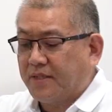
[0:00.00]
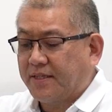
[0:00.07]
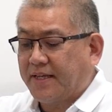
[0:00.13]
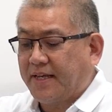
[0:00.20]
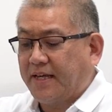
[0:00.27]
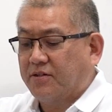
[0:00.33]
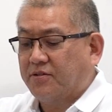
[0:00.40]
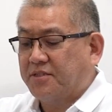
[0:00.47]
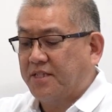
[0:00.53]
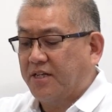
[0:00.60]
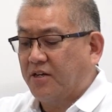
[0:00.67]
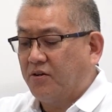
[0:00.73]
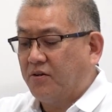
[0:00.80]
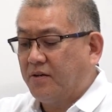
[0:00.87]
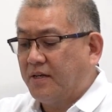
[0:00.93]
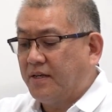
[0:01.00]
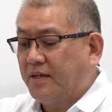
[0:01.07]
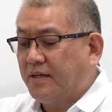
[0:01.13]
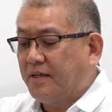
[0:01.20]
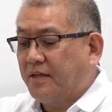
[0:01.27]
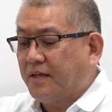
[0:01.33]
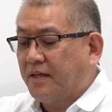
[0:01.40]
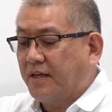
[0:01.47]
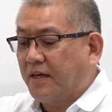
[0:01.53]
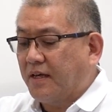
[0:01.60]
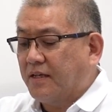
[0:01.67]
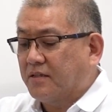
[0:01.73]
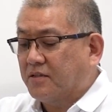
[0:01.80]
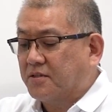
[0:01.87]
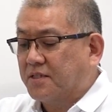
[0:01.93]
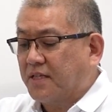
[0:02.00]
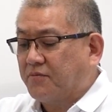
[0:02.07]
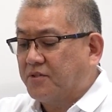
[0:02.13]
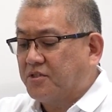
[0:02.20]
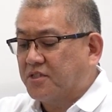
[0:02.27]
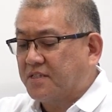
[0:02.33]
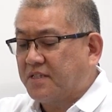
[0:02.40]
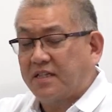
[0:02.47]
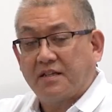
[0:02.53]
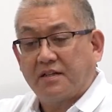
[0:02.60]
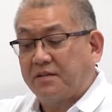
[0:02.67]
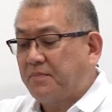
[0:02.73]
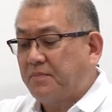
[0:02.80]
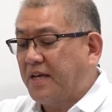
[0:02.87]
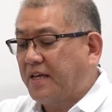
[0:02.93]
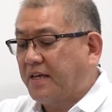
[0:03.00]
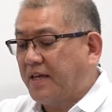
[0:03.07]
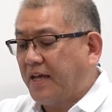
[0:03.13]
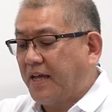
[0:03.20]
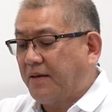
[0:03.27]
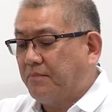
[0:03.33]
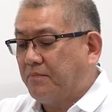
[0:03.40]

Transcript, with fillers: indicators here. And looks like we just need to make a